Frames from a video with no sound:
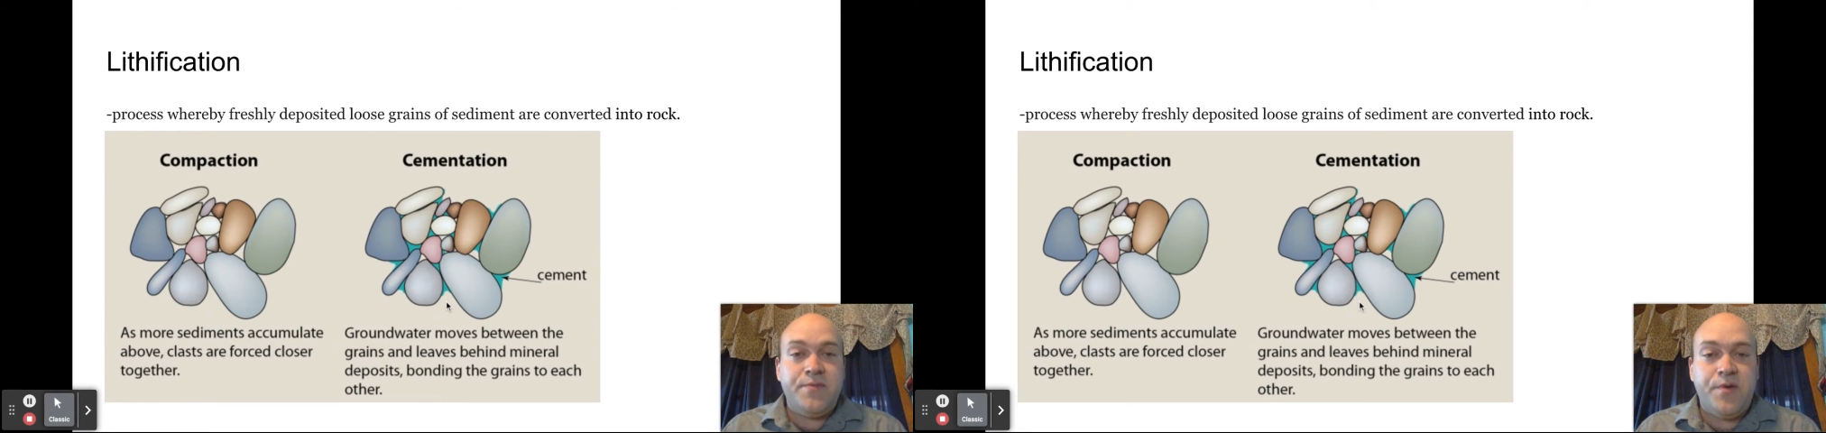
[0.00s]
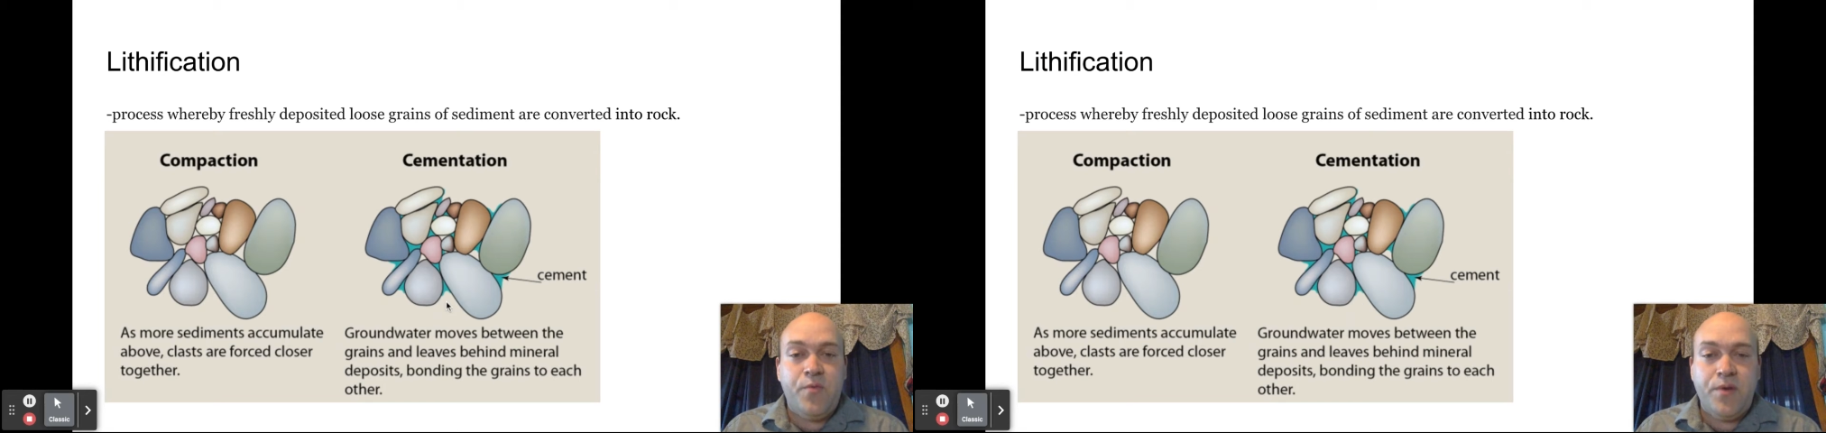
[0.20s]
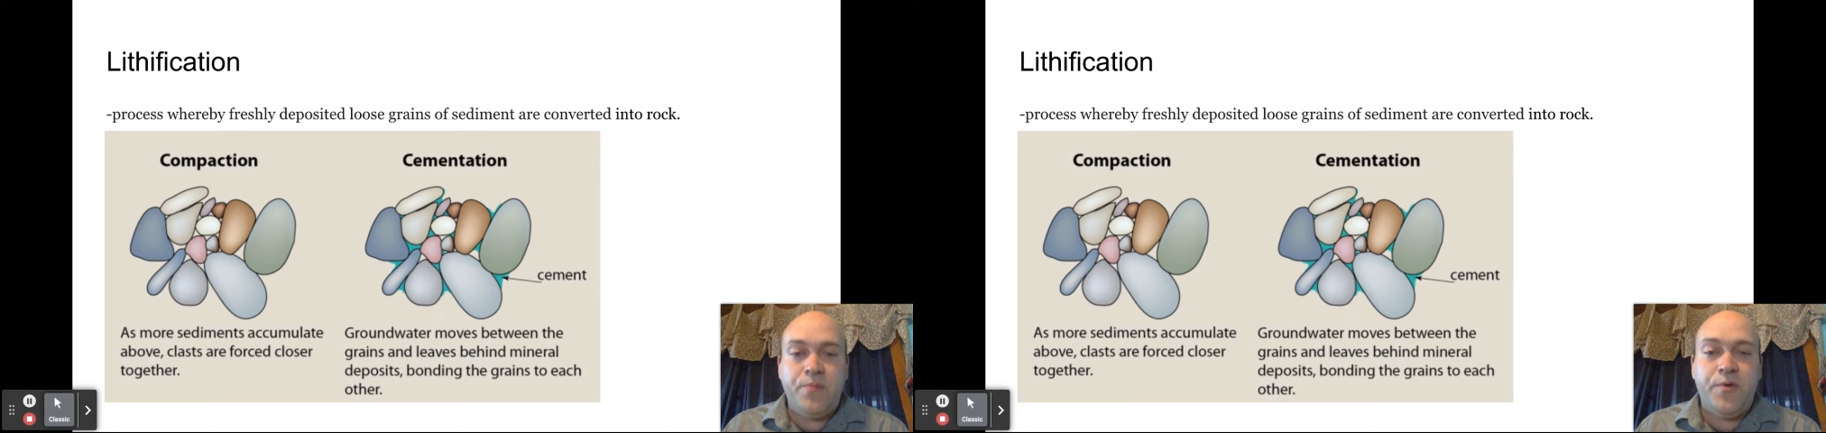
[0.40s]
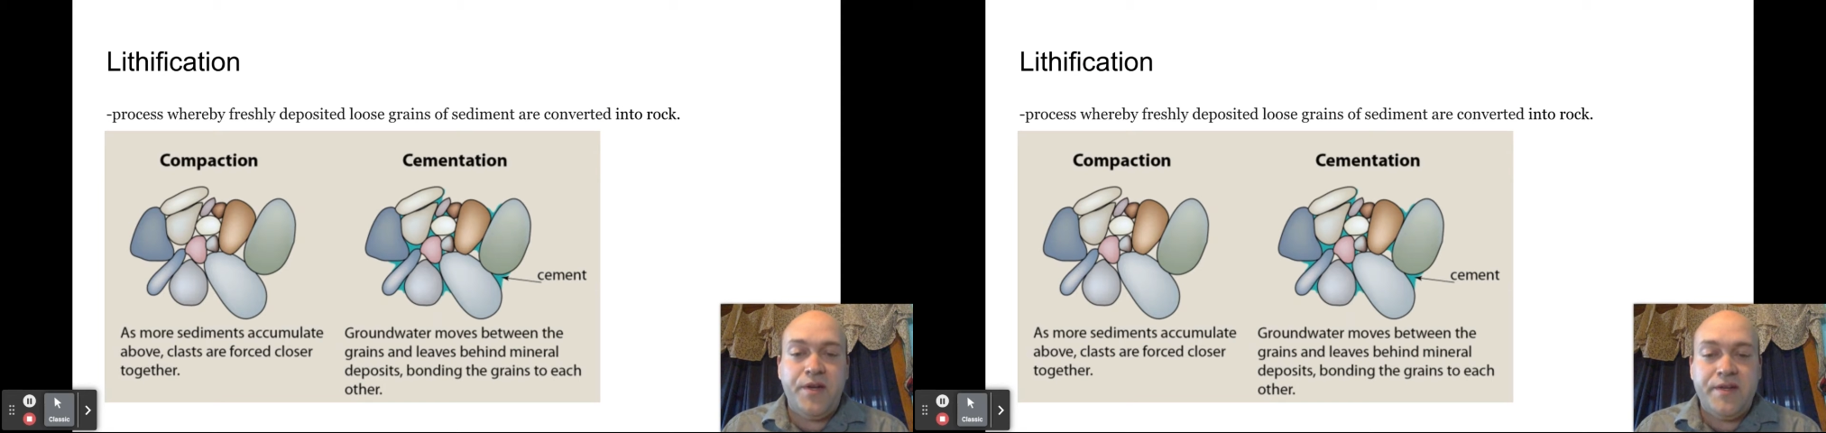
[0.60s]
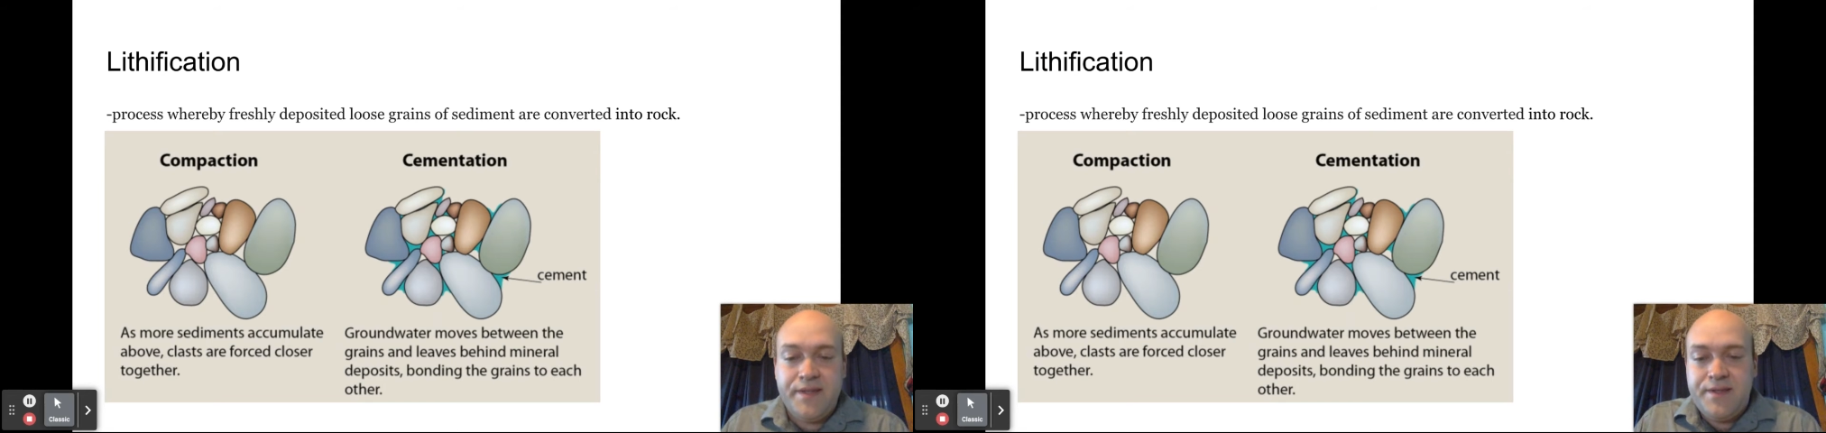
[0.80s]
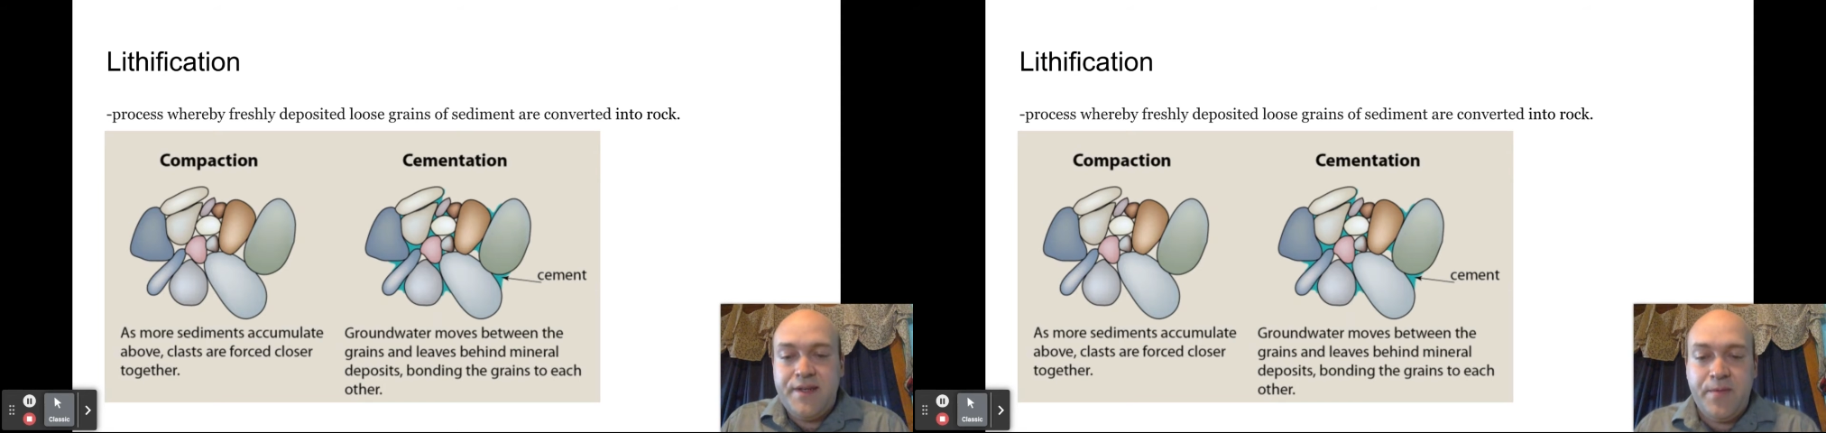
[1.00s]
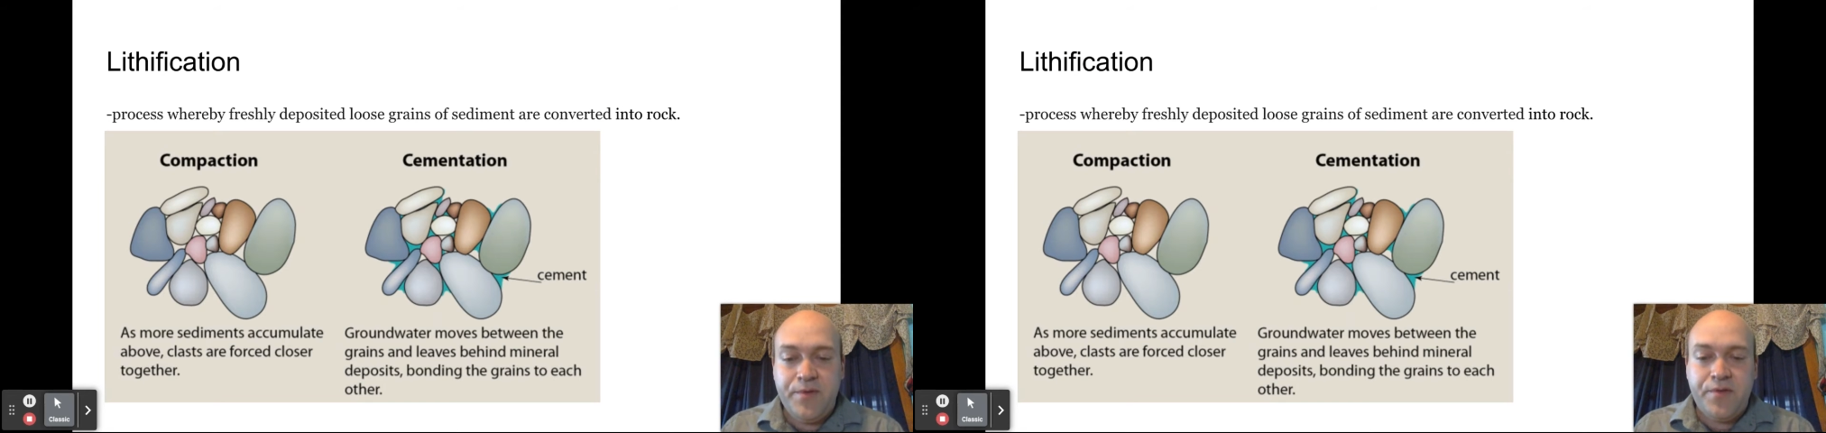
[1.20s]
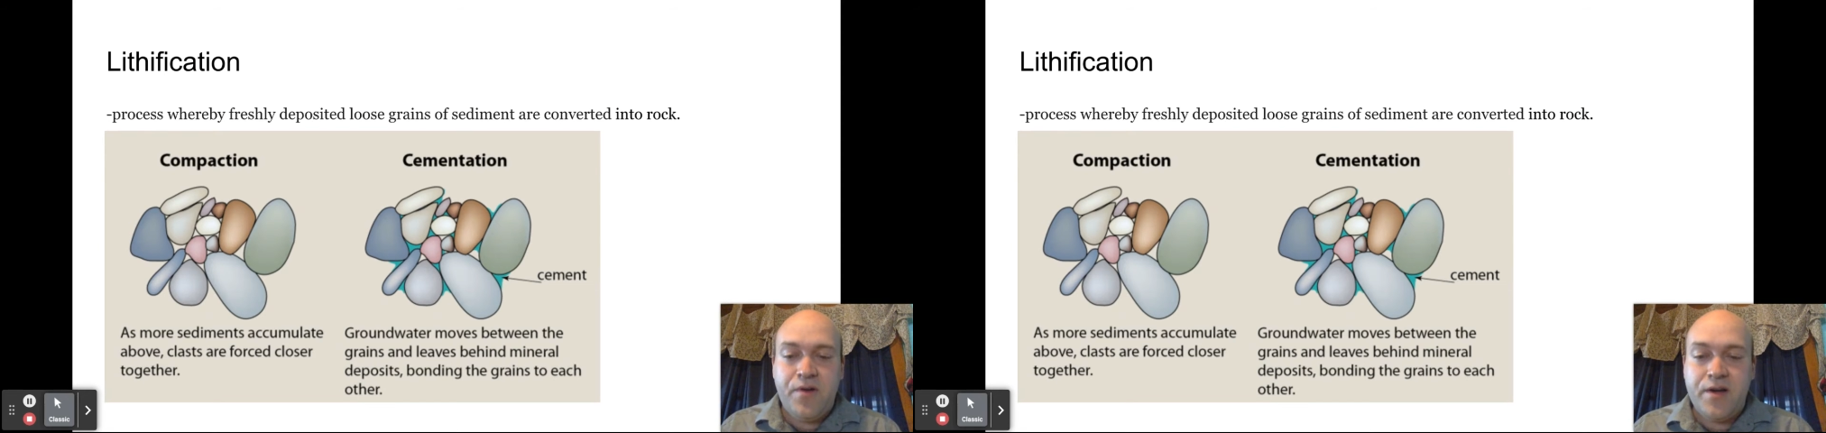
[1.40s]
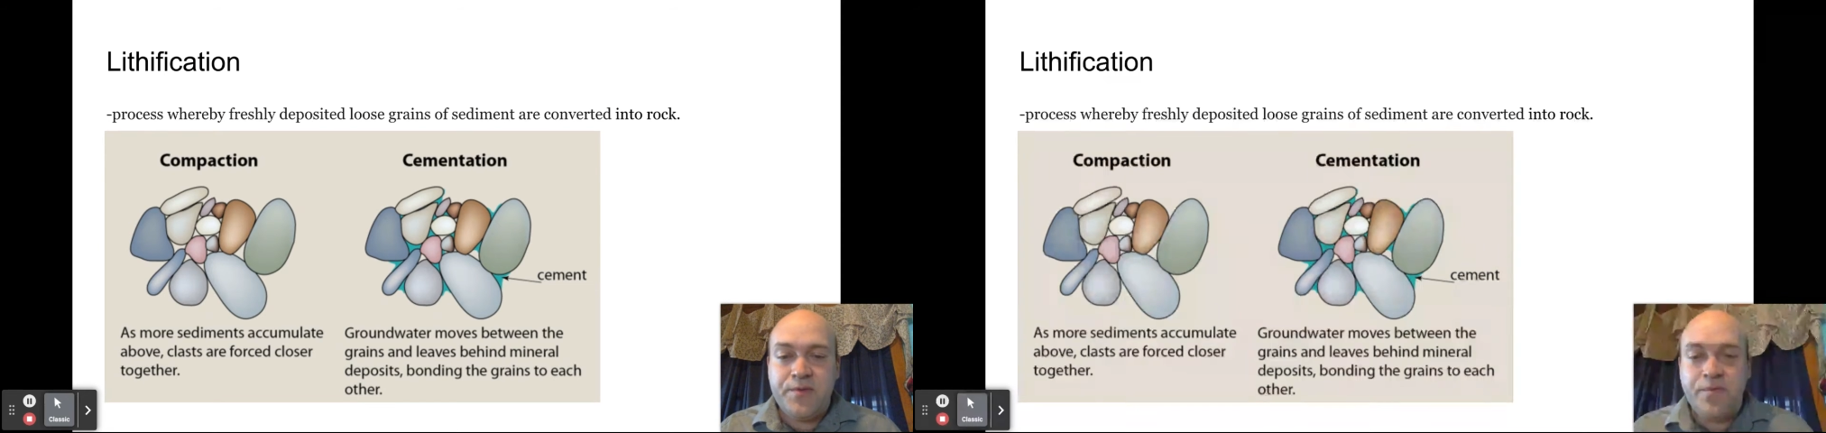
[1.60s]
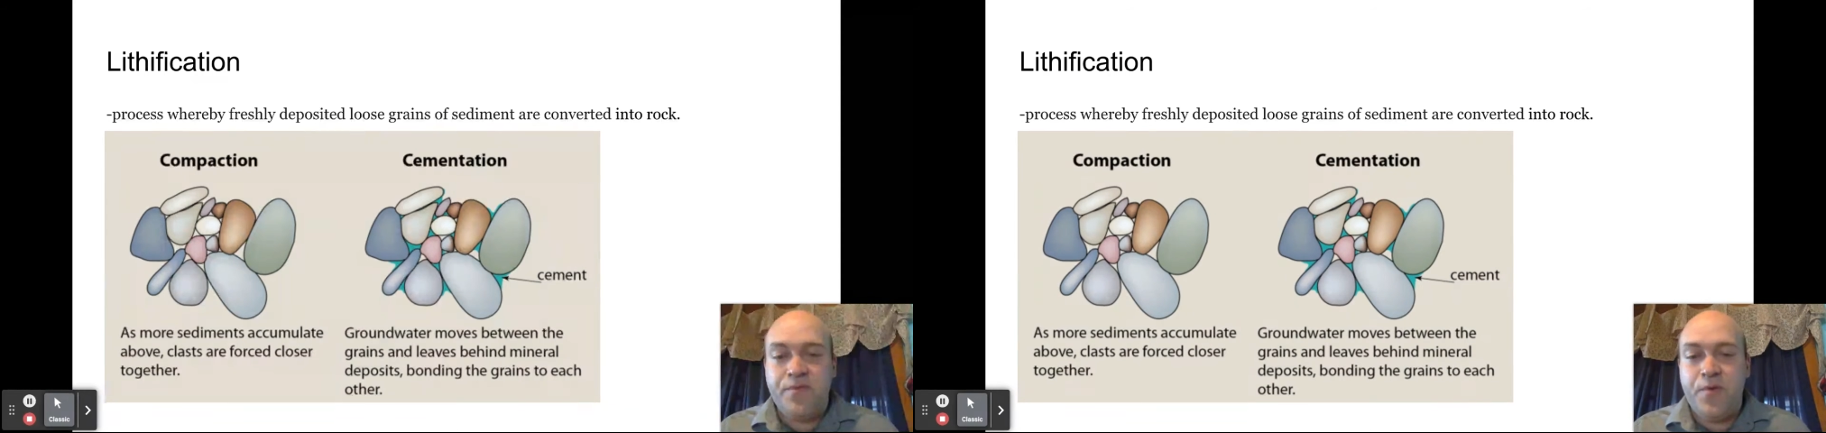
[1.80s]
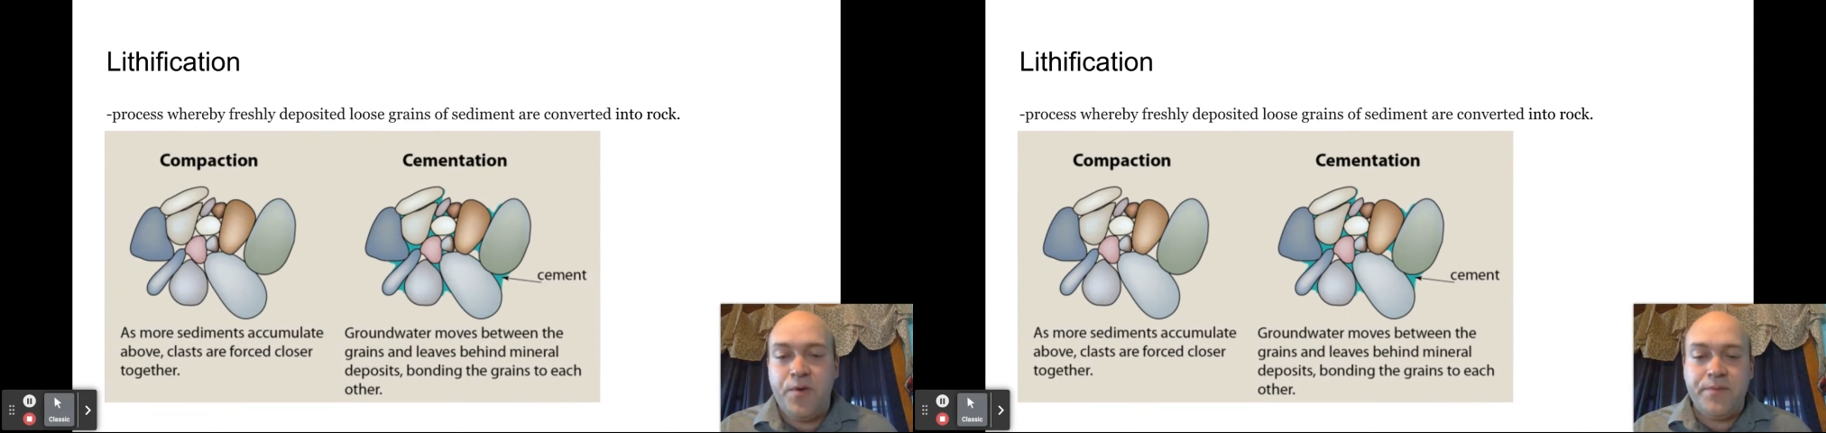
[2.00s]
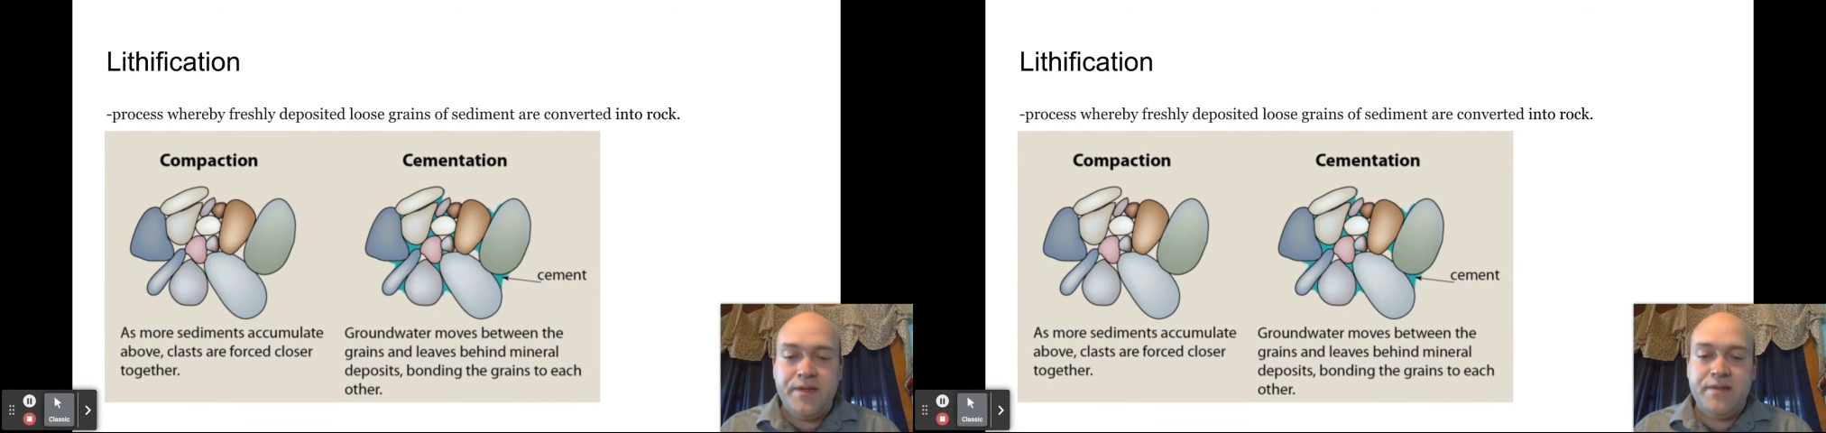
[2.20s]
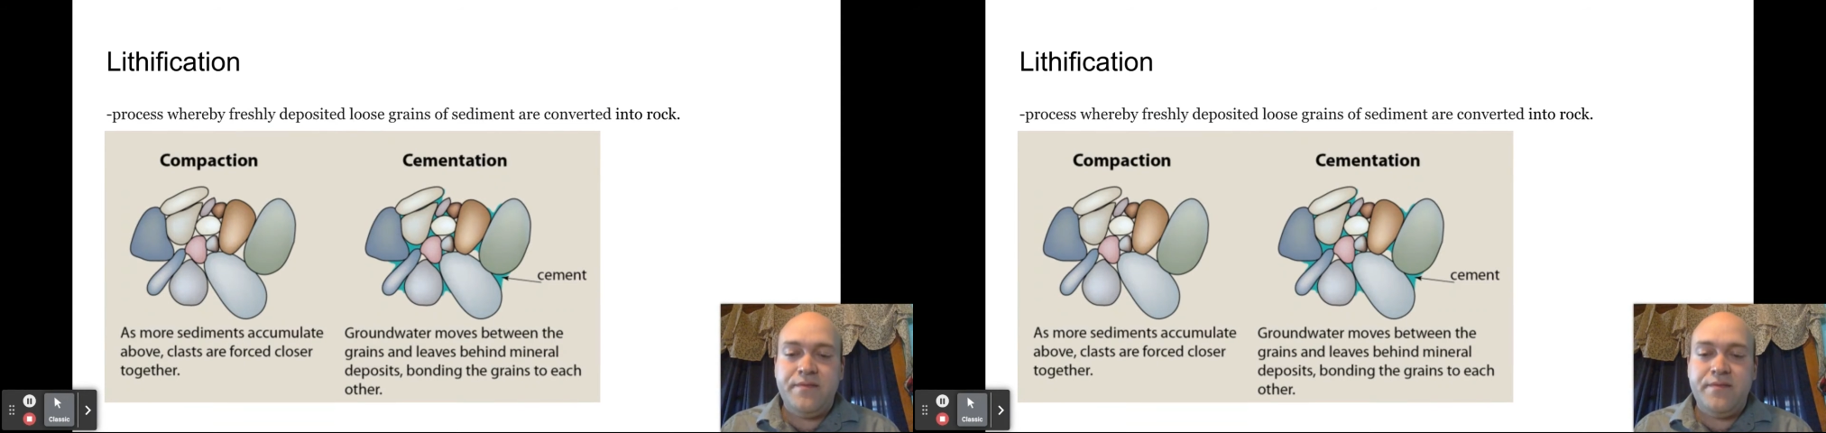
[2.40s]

but at one point, at the time when the rocks were formed,